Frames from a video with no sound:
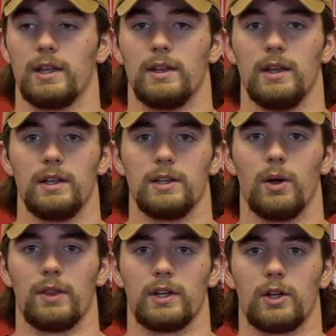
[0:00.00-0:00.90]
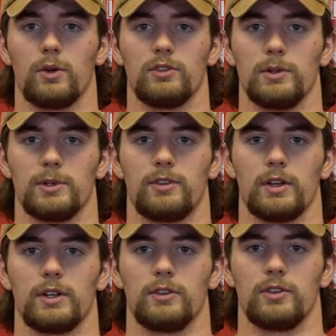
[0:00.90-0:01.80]
And, you know, I think Coach Lewis
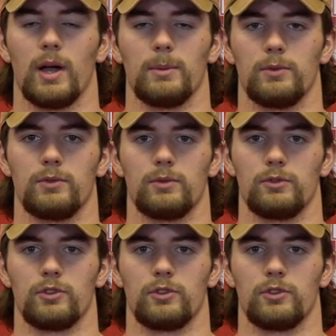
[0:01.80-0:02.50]
done a good job of